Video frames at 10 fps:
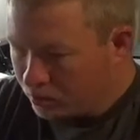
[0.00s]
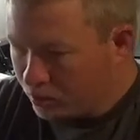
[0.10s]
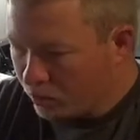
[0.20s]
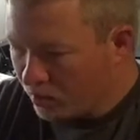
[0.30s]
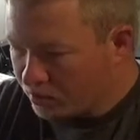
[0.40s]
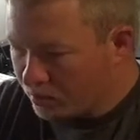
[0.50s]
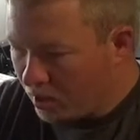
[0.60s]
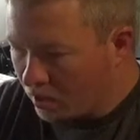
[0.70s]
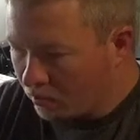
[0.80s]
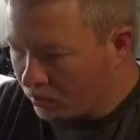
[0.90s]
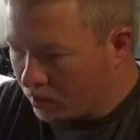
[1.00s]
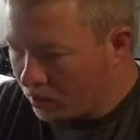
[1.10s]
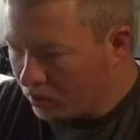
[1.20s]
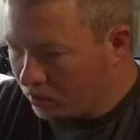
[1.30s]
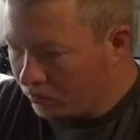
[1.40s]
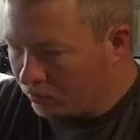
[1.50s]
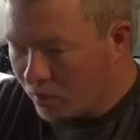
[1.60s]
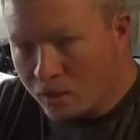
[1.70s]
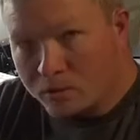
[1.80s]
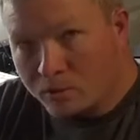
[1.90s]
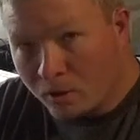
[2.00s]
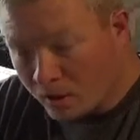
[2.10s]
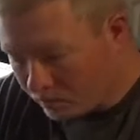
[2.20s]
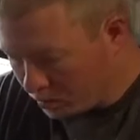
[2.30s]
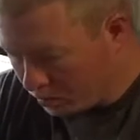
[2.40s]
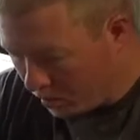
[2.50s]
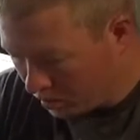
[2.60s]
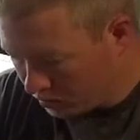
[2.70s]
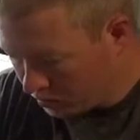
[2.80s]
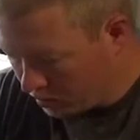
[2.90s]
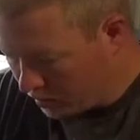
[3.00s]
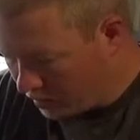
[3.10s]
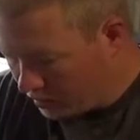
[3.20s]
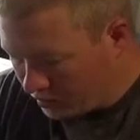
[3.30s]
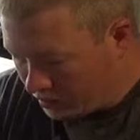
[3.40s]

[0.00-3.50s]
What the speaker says: 2-ounce bottle of buck scrape, 2 bottles of that,